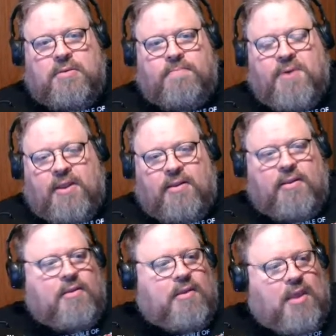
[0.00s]
But
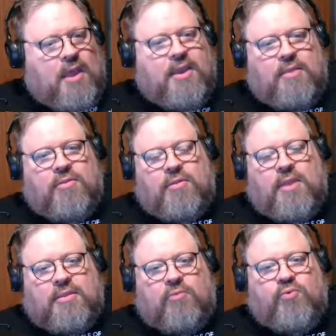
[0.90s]
again,
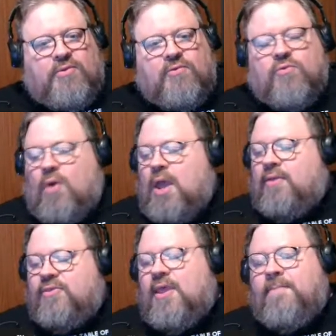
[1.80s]
like the reasons why I
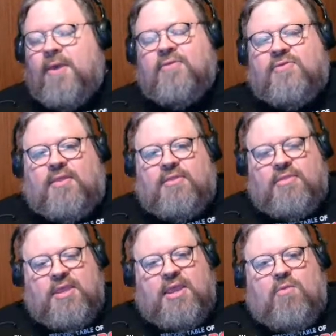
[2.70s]
sat back and said,
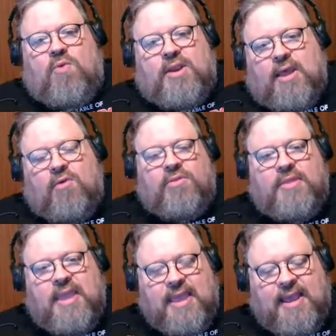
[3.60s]
they went out
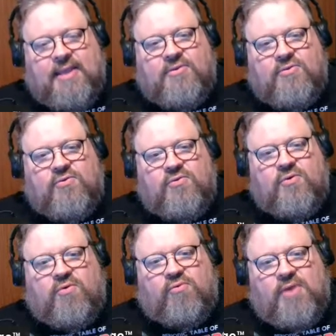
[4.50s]
and they had to
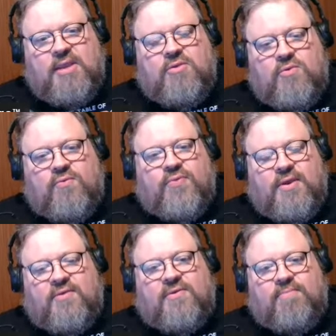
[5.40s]
create new
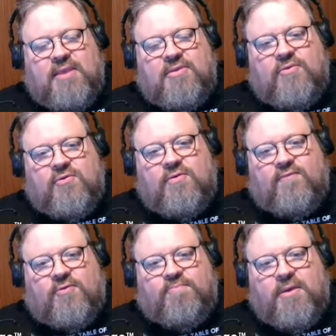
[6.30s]
things and make this
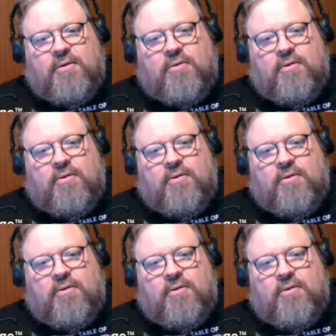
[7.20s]
universe bigger.